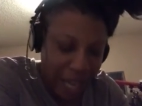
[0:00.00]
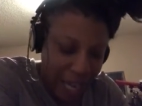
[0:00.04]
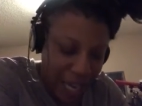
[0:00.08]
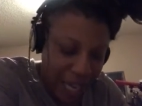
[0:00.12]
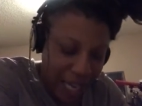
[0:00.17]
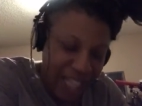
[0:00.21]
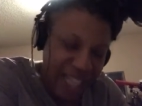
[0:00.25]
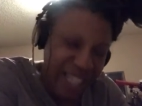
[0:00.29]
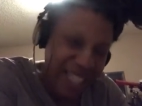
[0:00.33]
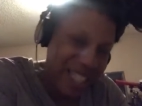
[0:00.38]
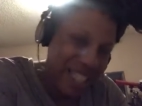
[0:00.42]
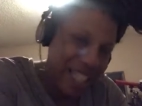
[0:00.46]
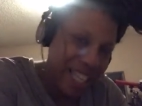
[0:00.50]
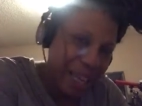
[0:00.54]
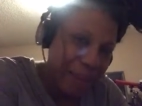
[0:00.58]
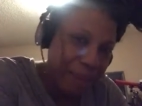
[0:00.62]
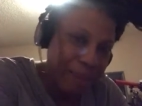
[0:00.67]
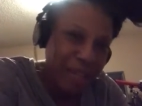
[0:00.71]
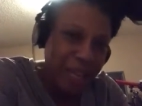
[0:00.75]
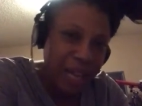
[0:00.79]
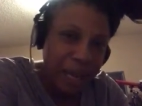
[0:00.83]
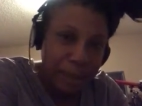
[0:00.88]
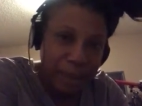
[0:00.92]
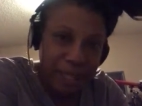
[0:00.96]
at the same
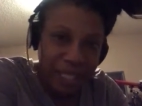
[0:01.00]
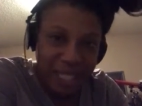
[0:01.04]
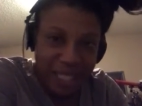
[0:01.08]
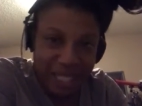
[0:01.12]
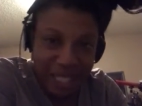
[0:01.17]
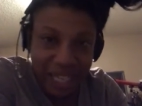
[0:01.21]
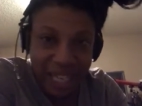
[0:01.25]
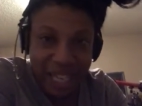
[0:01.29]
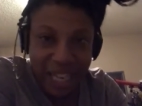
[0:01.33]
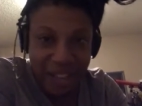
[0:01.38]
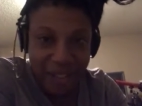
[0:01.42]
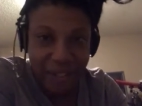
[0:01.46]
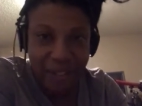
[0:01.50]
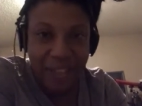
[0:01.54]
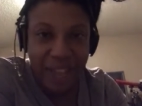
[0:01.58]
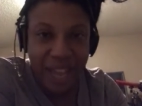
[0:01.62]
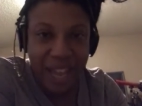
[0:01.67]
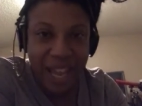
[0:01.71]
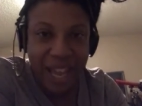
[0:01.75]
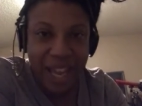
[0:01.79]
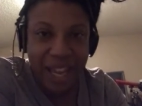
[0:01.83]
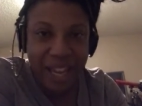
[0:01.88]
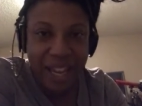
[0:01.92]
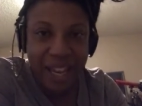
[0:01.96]
time he's saying
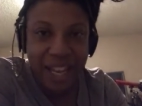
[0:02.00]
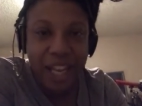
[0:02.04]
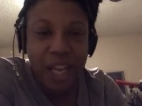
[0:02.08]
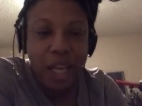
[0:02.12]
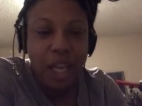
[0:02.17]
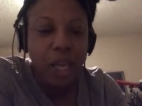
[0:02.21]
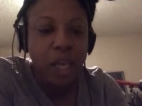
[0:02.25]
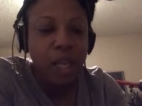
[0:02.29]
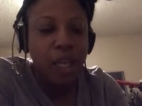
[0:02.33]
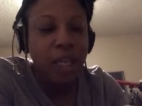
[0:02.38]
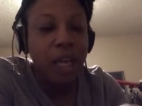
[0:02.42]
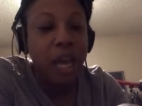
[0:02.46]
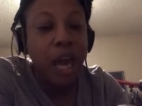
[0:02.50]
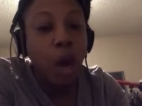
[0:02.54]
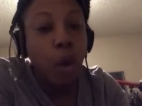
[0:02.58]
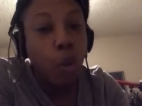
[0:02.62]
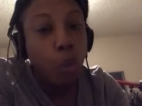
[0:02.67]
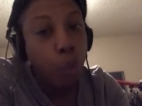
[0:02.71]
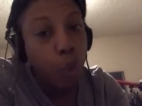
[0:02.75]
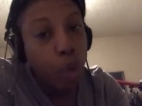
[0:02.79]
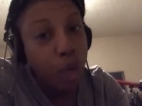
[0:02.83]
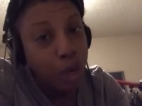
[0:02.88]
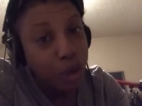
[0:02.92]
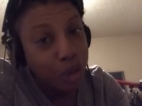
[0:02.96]
that
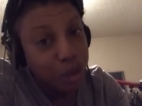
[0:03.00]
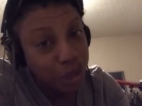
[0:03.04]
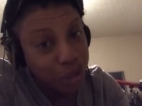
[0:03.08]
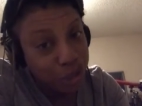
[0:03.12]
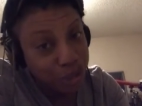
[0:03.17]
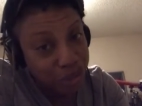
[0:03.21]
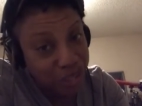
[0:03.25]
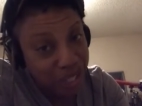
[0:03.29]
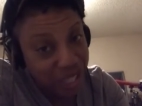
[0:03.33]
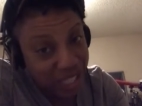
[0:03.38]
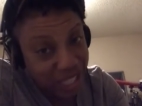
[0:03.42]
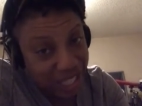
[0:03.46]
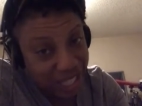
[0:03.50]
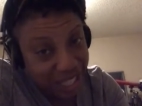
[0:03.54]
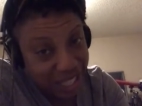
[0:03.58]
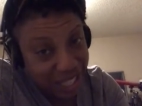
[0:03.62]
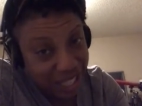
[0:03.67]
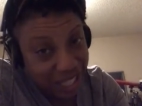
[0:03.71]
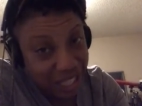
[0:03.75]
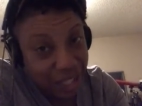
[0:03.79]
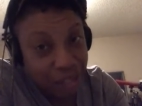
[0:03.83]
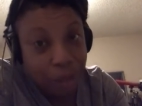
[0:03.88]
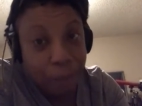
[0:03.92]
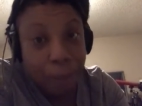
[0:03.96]
God will use
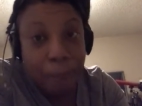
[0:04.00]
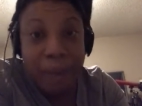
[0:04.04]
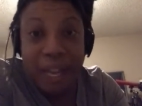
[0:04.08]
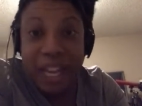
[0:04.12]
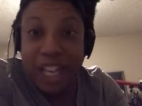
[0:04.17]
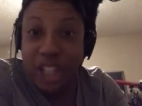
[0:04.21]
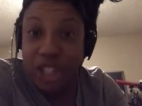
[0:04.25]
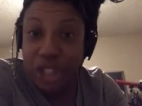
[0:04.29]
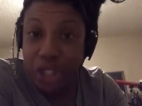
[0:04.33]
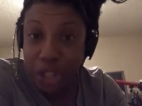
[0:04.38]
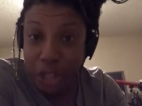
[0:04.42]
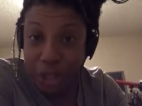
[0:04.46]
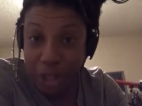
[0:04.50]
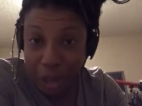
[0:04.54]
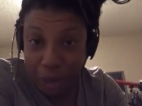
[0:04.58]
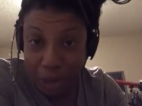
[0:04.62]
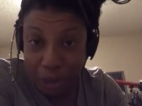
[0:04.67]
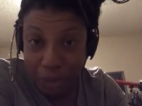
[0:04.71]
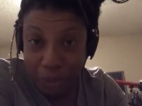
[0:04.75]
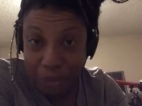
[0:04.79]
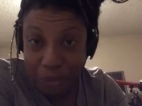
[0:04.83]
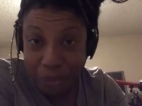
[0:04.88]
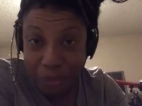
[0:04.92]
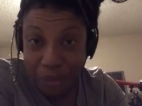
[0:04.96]
anything to bless you though.
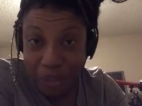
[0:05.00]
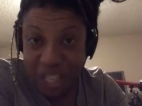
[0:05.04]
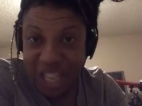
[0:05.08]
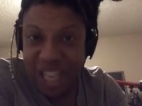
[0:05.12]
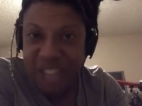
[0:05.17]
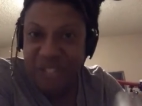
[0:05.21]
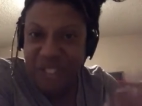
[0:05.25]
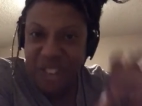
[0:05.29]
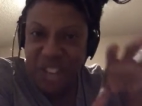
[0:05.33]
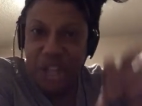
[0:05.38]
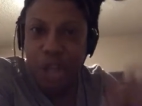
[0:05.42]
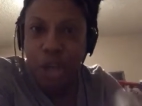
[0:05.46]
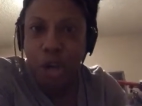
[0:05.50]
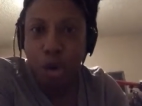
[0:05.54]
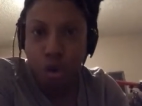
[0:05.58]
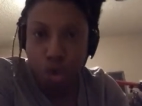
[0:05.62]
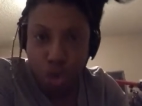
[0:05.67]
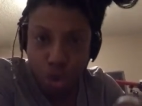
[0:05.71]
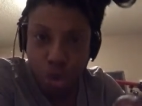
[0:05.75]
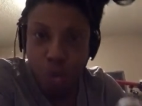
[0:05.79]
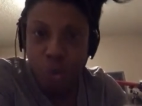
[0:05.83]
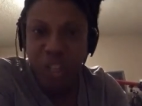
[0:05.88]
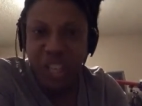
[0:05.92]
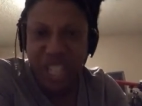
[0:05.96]
If He
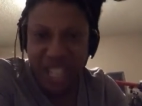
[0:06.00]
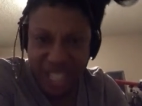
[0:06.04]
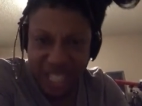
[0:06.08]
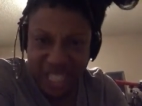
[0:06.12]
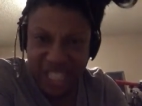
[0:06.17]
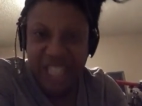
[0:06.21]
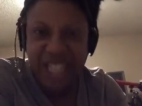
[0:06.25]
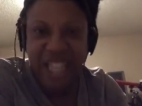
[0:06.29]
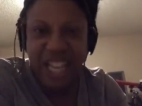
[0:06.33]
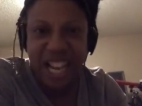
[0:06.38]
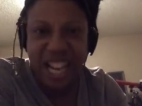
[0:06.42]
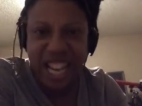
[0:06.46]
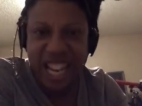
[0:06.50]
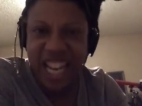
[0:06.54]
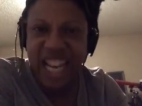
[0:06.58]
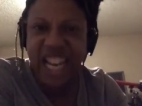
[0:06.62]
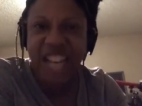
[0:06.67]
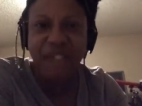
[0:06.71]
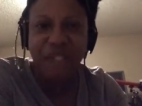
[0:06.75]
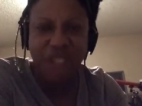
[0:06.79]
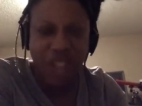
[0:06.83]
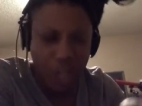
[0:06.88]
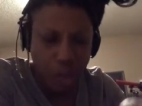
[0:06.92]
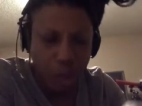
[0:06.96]
knows you into that, and
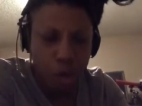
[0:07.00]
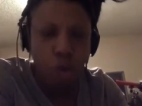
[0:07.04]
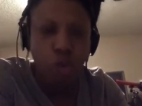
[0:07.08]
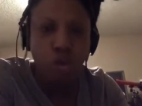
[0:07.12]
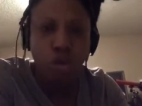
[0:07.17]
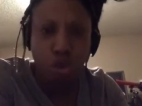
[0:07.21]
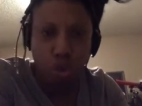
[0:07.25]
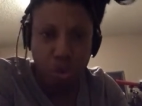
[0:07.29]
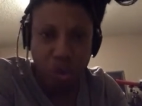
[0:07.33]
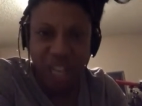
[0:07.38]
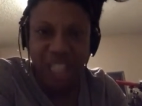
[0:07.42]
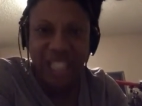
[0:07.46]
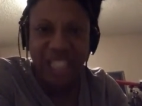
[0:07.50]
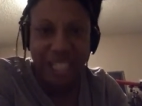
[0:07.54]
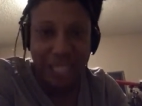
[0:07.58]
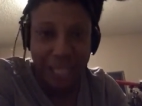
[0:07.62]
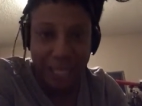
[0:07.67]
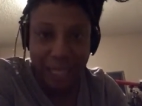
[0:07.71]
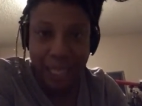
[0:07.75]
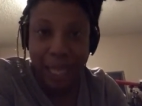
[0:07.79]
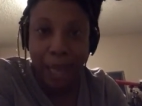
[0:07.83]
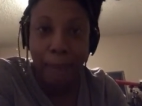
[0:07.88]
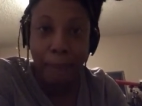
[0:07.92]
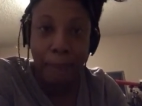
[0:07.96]
if He knows you got to
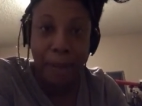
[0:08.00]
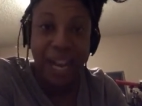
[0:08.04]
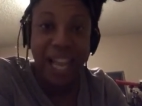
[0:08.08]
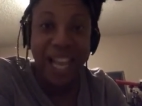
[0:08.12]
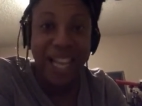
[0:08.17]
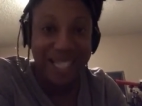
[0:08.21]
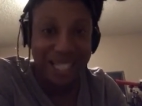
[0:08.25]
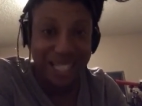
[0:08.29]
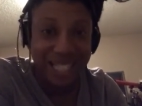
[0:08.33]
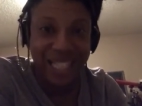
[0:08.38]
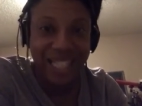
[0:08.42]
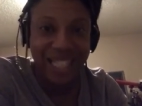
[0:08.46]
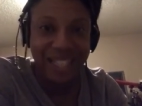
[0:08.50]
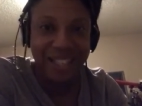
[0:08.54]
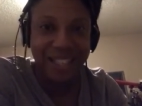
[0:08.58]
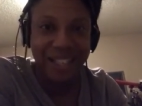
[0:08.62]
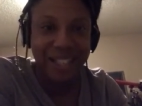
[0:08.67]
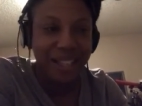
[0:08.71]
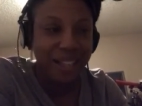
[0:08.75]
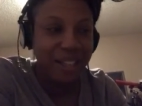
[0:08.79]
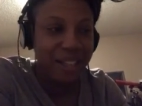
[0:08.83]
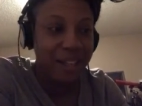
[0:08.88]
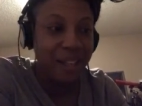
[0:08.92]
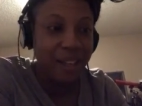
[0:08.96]
get that blessing,
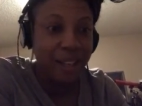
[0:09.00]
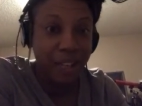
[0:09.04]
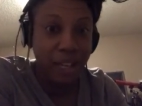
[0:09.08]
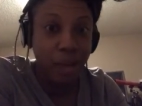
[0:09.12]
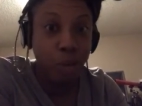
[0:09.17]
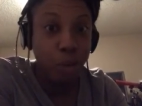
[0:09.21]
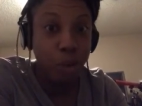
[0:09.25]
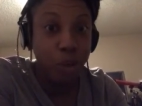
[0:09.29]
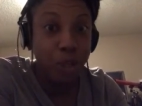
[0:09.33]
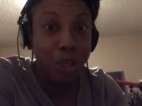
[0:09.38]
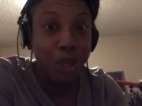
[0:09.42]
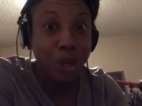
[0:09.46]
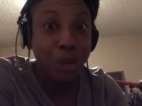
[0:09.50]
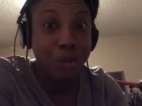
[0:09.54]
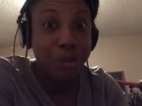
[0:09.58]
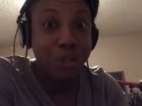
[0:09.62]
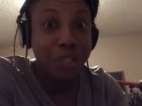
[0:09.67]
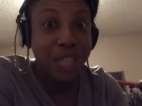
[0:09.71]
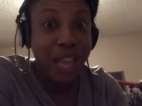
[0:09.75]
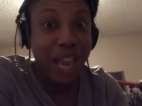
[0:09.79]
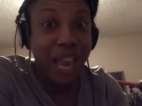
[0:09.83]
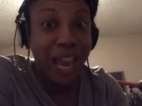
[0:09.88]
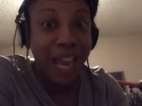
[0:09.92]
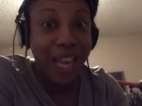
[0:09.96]
He will
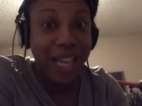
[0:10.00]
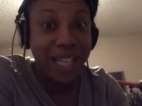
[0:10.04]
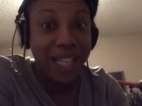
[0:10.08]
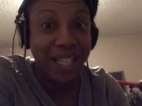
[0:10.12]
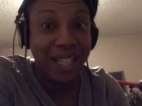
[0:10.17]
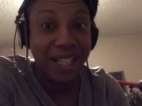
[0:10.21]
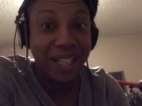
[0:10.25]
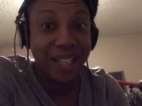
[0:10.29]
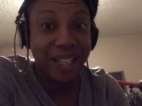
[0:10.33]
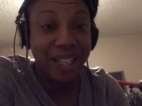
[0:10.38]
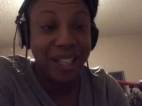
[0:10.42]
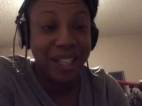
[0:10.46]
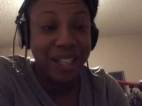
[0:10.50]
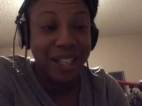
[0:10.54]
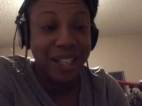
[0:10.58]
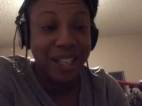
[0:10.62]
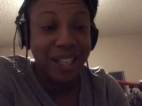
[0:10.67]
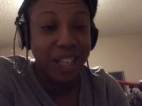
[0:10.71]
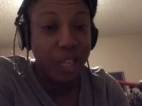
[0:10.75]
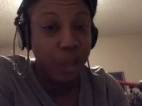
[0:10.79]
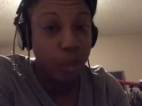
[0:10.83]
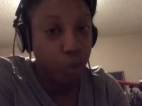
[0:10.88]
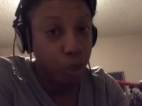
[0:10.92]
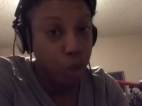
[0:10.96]
use that.
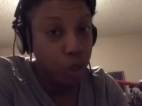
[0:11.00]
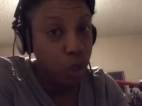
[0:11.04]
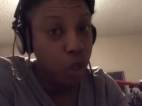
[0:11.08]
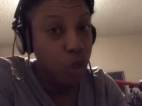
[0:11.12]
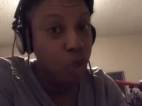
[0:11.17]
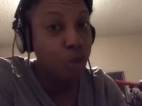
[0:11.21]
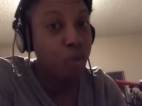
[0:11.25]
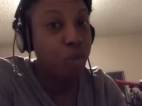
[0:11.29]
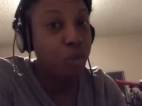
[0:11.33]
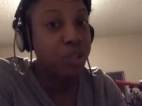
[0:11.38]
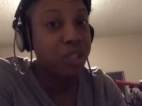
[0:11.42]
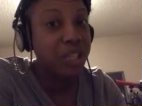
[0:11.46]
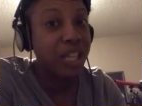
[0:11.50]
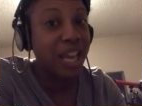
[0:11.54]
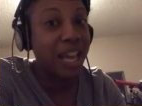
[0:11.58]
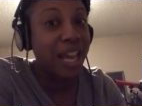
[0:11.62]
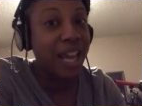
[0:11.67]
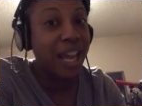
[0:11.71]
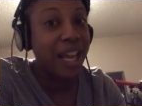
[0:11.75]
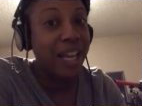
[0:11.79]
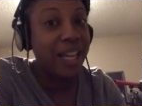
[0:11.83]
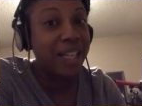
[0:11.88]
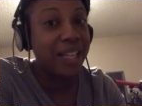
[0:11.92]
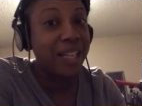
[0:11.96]
He will use
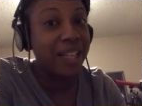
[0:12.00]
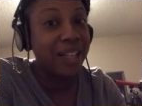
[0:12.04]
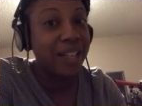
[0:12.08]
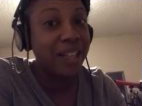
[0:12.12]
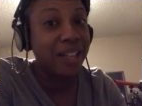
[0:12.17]
that.